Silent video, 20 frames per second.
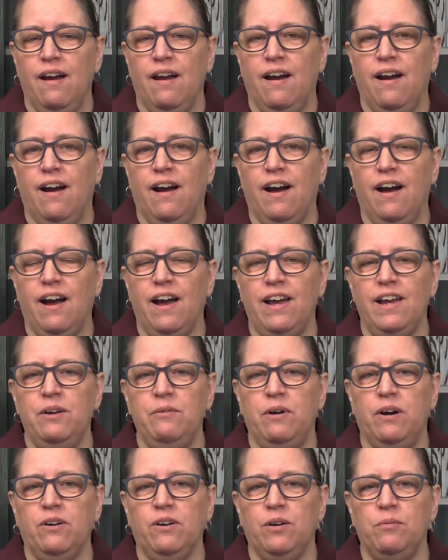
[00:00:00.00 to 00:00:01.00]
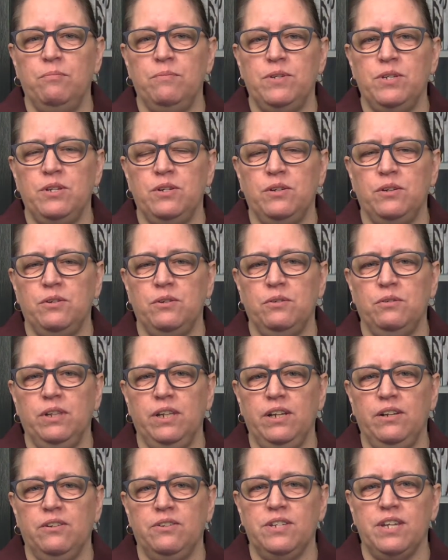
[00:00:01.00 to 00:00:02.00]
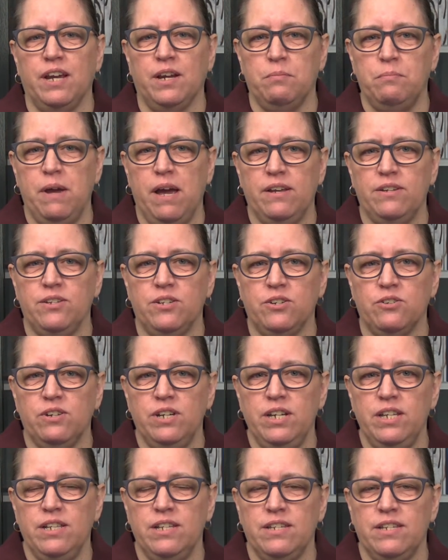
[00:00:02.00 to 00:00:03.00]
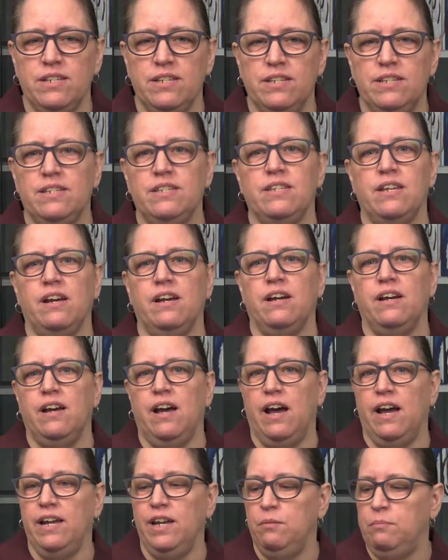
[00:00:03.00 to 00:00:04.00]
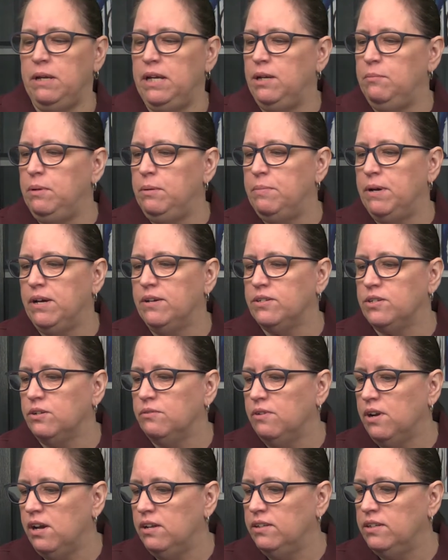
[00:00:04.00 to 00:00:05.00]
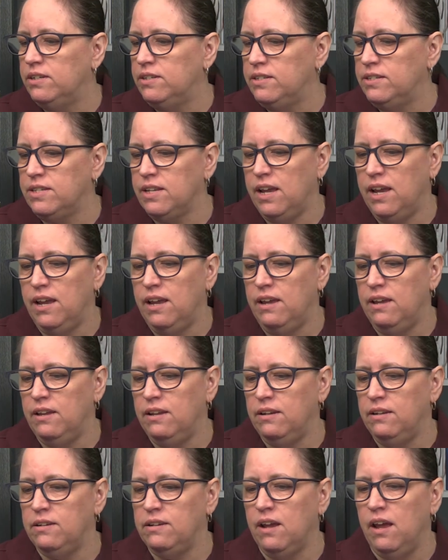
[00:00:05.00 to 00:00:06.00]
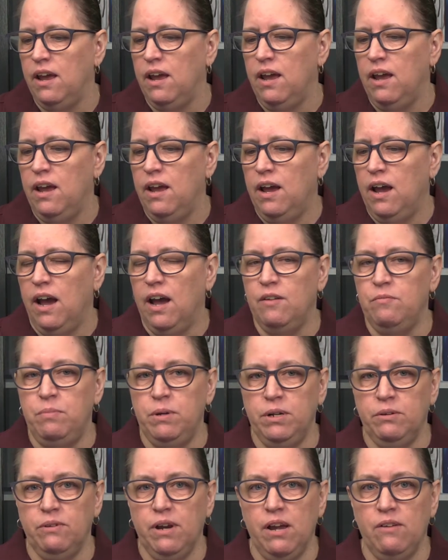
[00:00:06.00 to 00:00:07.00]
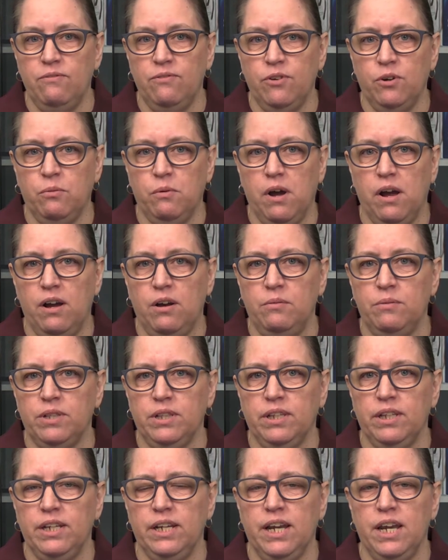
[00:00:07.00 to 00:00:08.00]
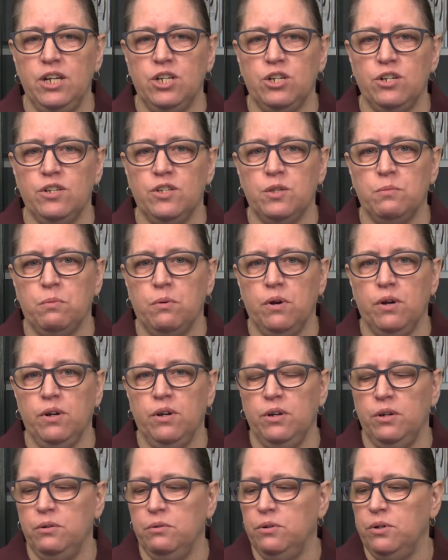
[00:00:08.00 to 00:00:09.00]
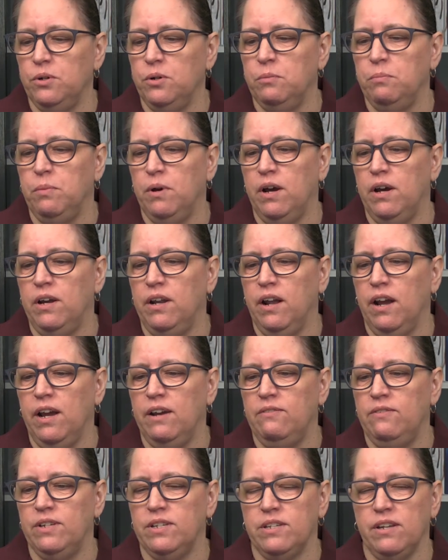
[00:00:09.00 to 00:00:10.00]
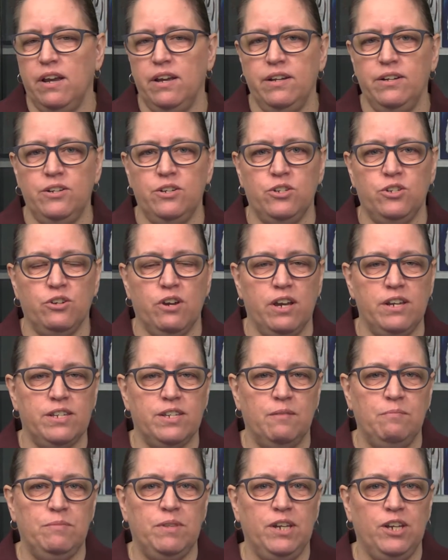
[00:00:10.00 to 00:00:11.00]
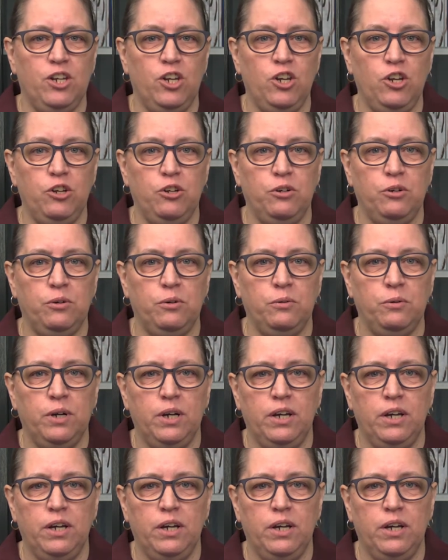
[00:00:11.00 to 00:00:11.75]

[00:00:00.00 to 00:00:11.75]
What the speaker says: Hi, welcome to Legal Tech Mastery. I am Amy Bowser-Rollins, and I've been around for a while with Litigation Support Guru, but I've decided to try something new